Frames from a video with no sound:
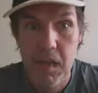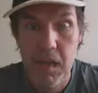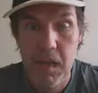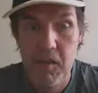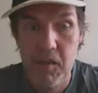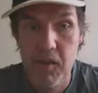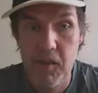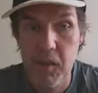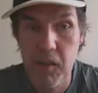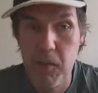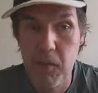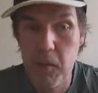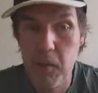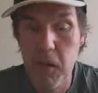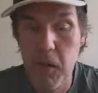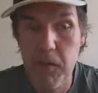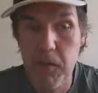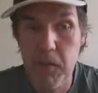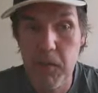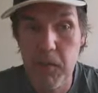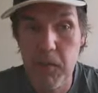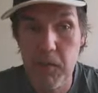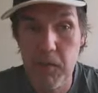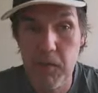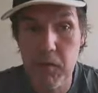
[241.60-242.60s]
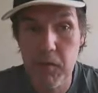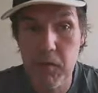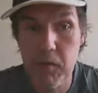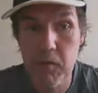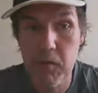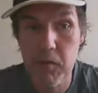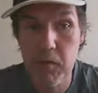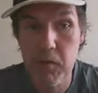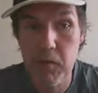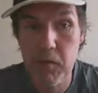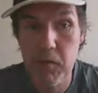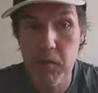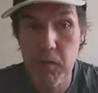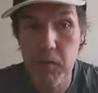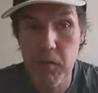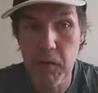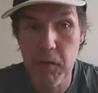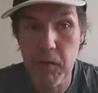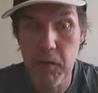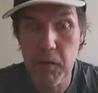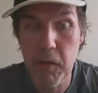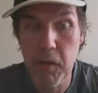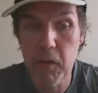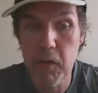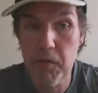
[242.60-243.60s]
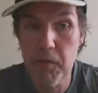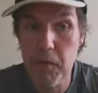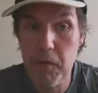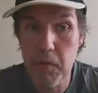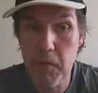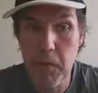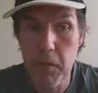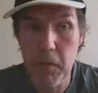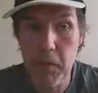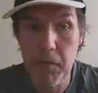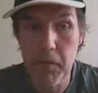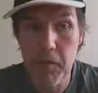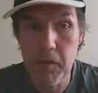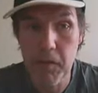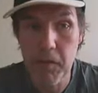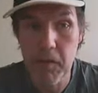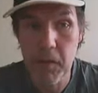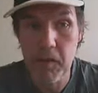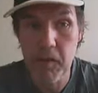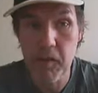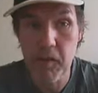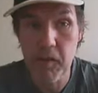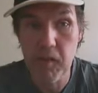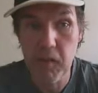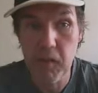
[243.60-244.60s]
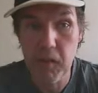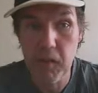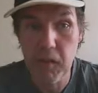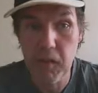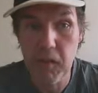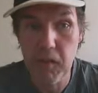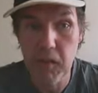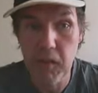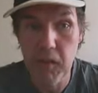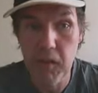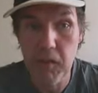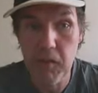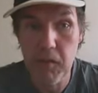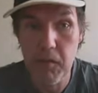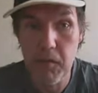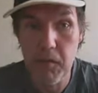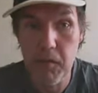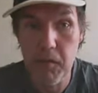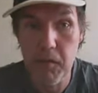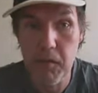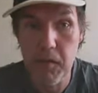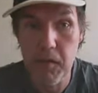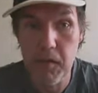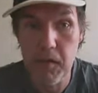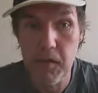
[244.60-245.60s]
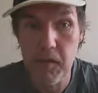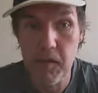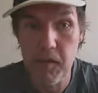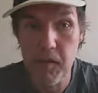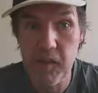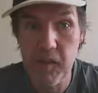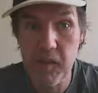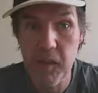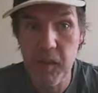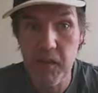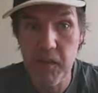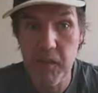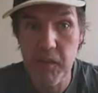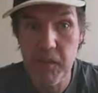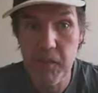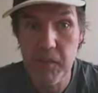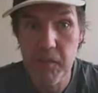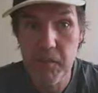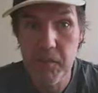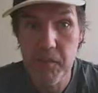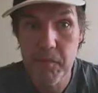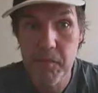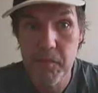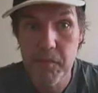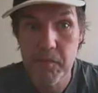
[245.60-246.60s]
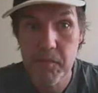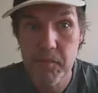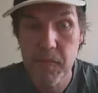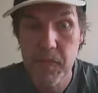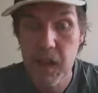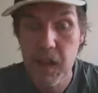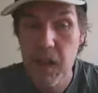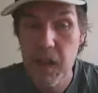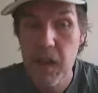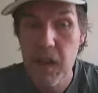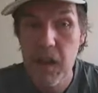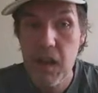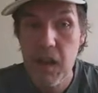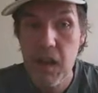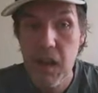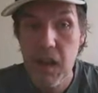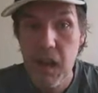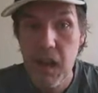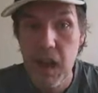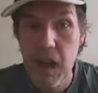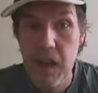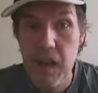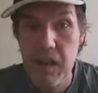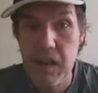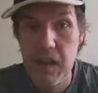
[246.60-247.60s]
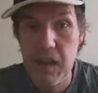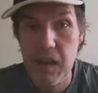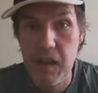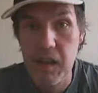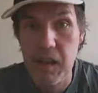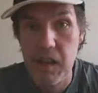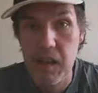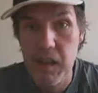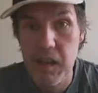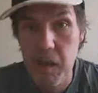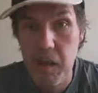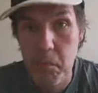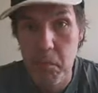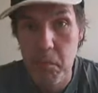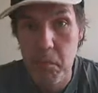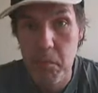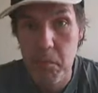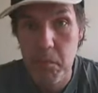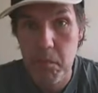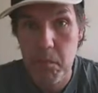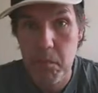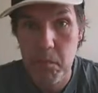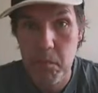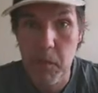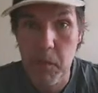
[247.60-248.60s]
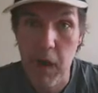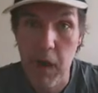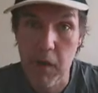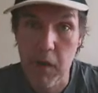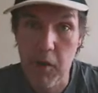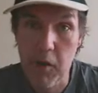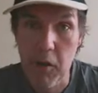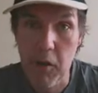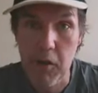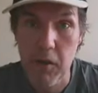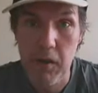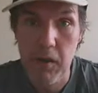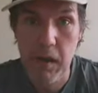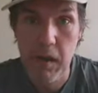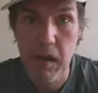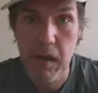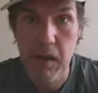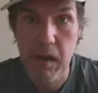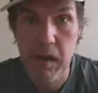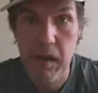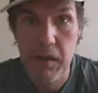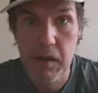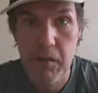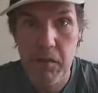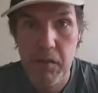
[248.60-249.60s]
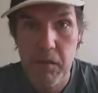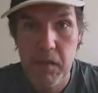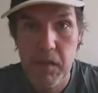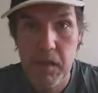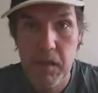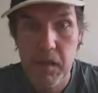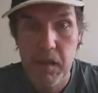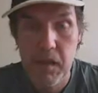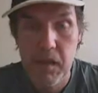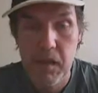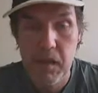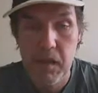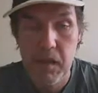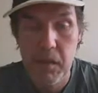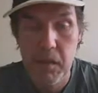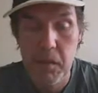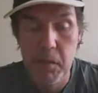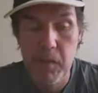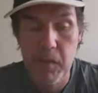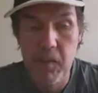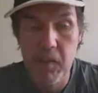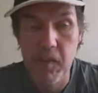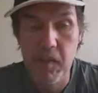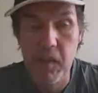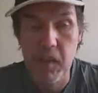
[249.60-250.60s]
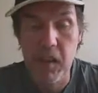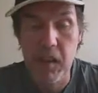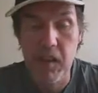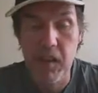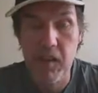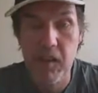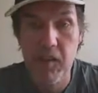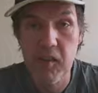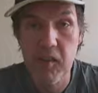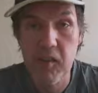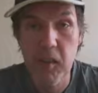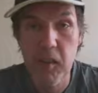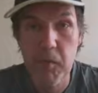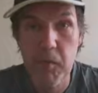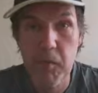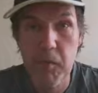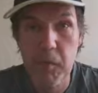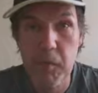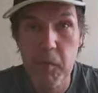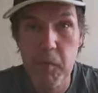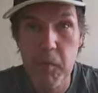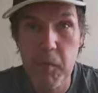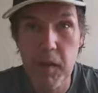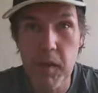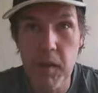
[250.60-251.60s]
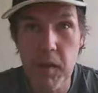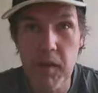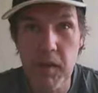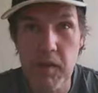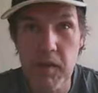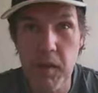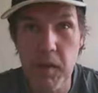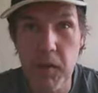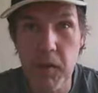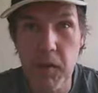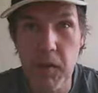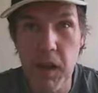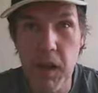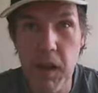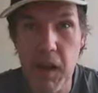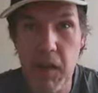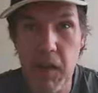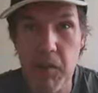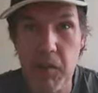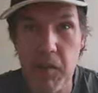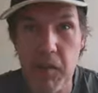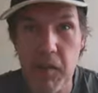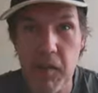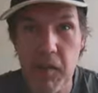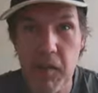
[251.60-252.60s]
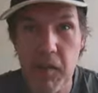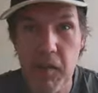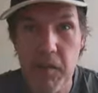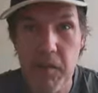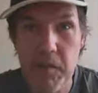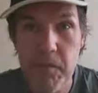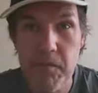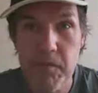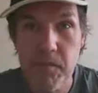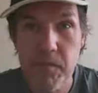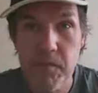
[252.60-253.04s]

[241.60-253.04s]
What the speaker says: and just wait for it to revolve, or wait for us to revolve around the sun, and then get back on and commence again. It's like with the planetary hours.